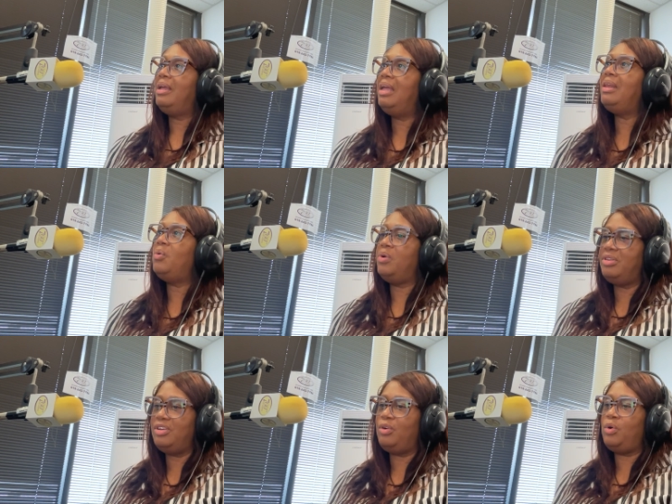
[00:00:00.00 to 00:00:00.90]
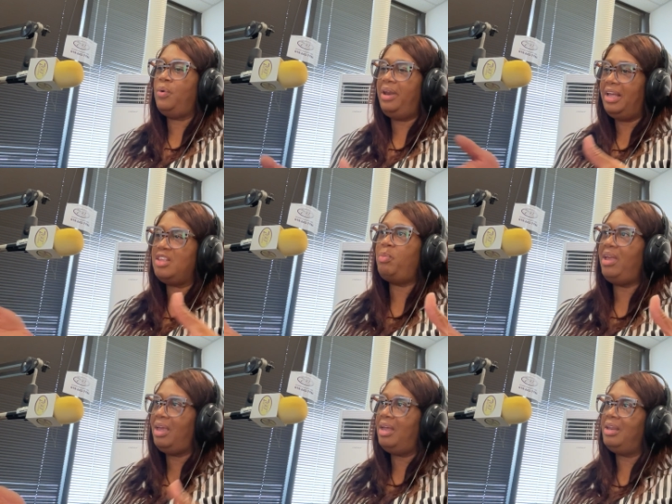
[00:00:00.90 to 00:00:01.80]
in order to grow and
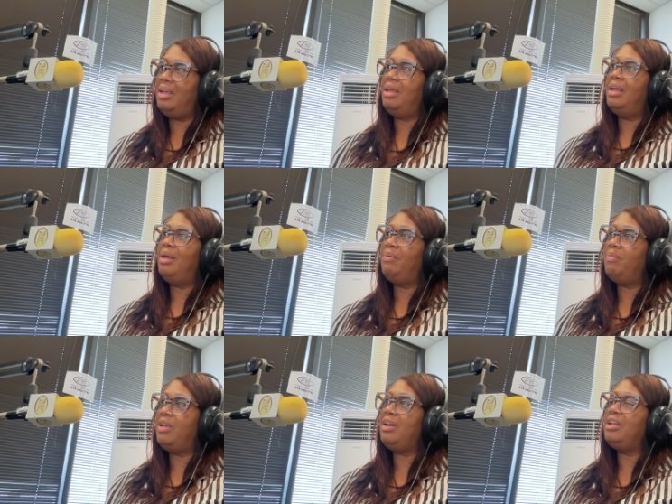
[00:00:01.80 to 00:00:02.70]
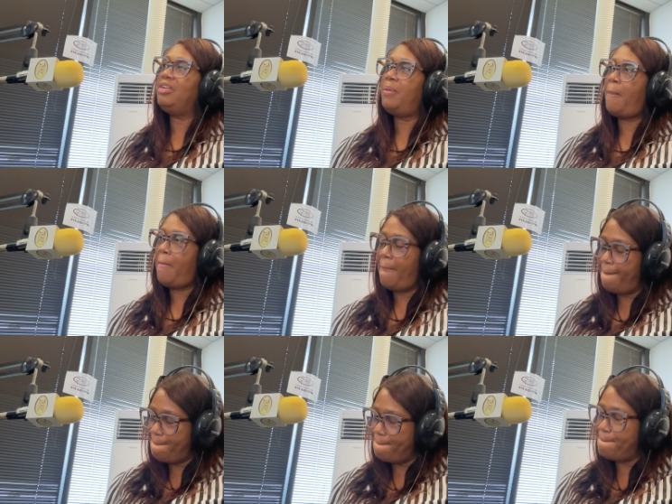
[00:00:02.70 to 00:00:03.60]
expand. Yeah, uh, delegate yeah. and duplicate.
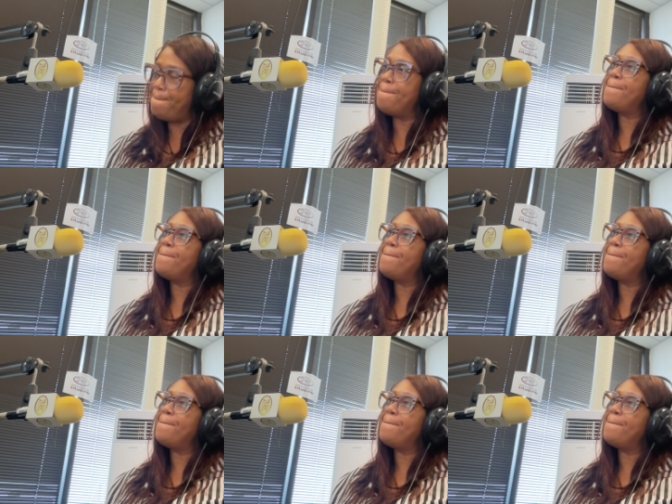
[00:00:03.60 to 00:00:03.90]
Mm-hmm. Can we